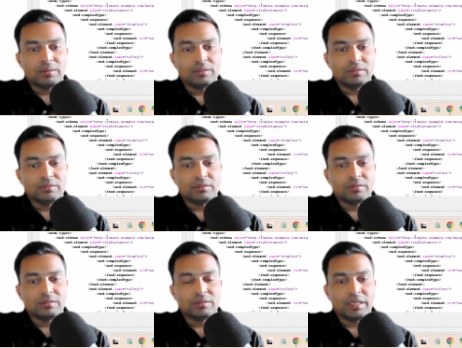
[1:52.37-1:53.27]

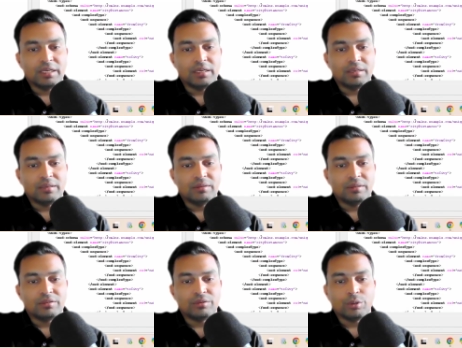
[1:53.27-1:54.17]
this
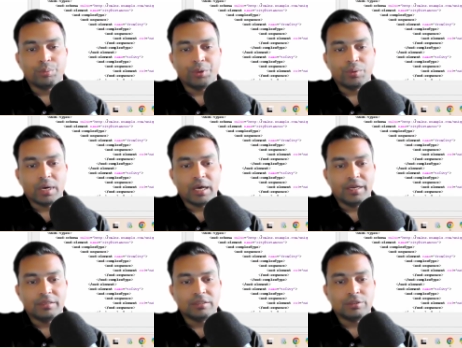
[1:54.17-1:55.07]
in SOAP UI